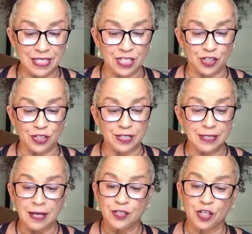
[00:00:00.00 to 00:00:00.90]
conditions.
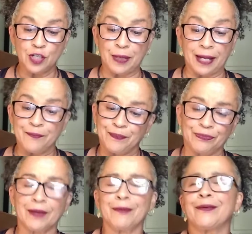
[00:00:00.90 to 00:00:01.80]
Let me
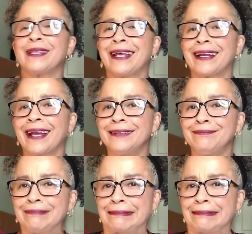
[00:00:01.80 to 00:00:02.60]
read that again.